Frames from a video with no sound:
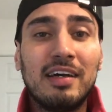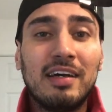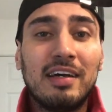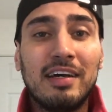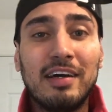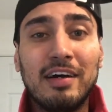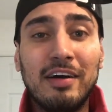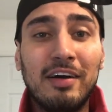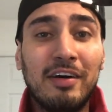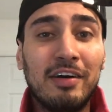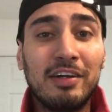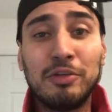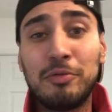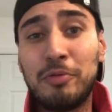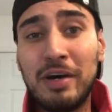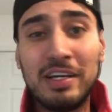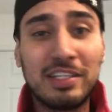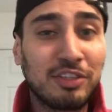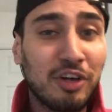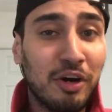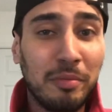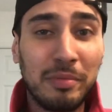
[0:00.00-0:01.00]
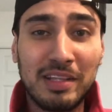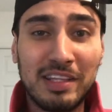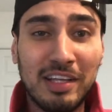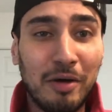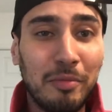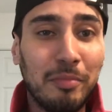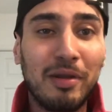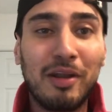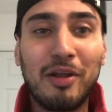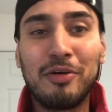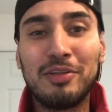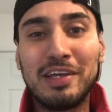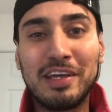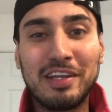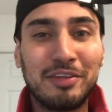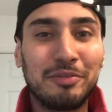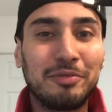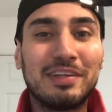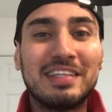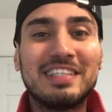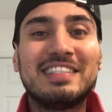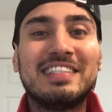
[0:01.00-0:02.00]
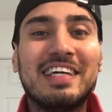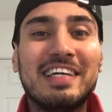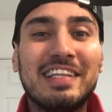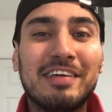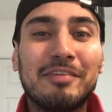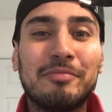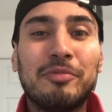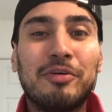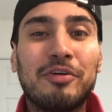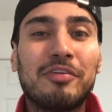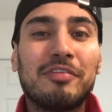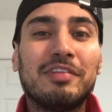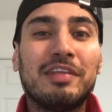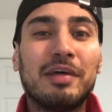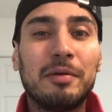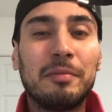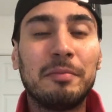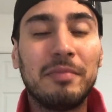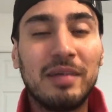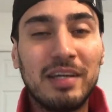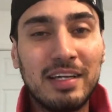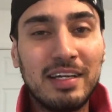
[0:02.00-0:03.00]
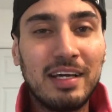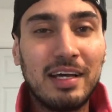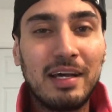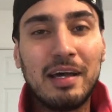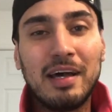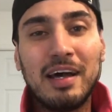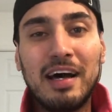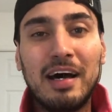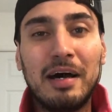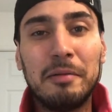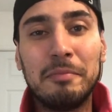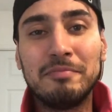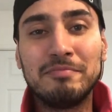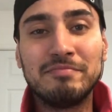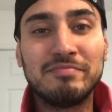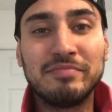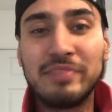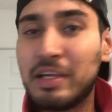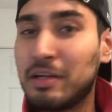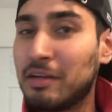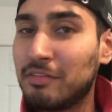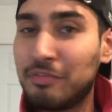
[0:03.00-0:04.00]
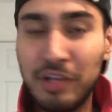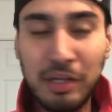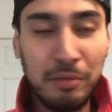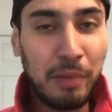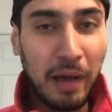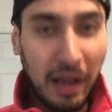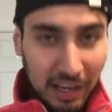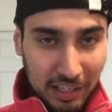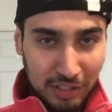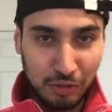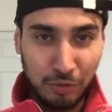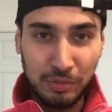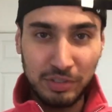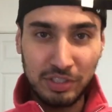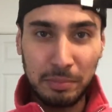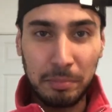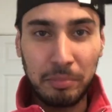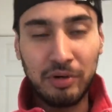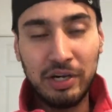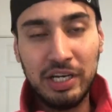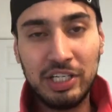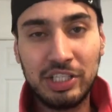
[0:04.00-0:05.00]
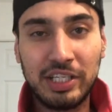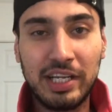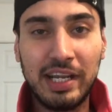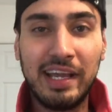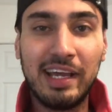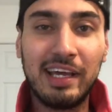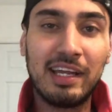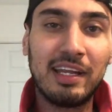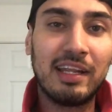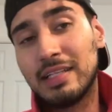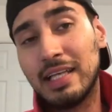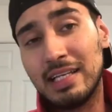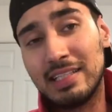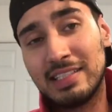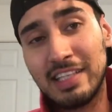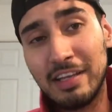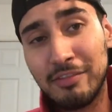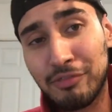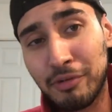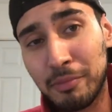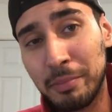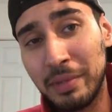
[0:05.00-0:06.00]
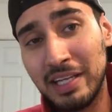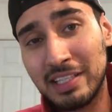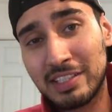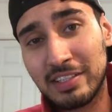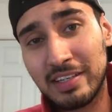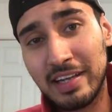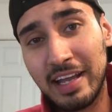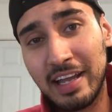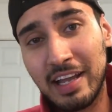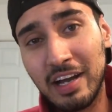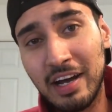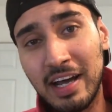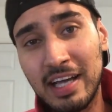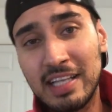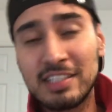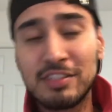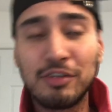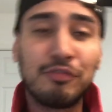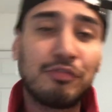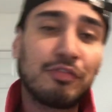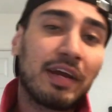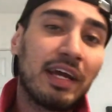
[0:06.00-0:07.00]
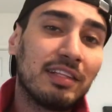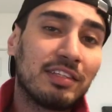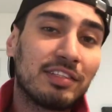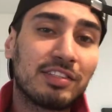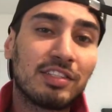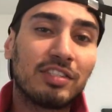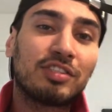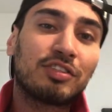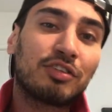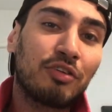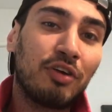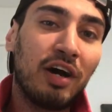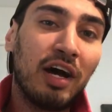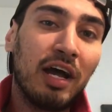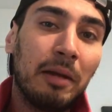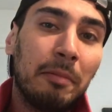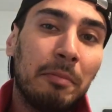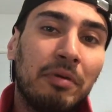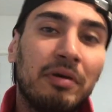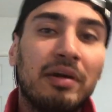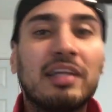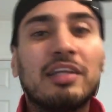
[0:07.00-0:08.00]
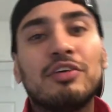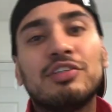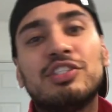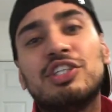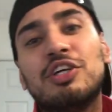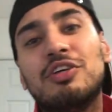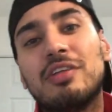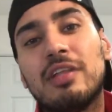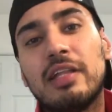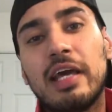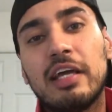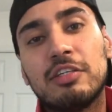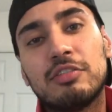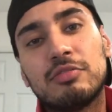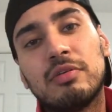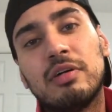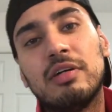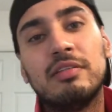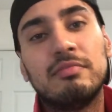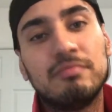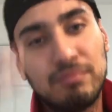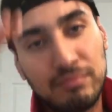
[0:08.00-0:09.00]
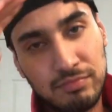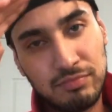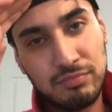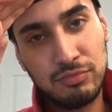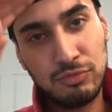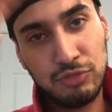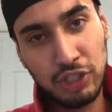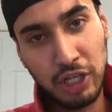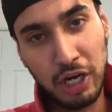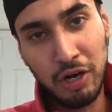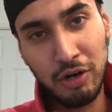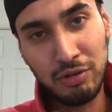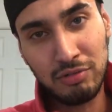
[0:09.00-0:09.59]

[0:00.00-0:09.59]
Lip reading: Otherwise, comment down below that you don't want to see any more of them. Feedback is always appreciated. That's it from me today, guys. Don't forget to subscribe, and I'll see you in the next one. Ciao.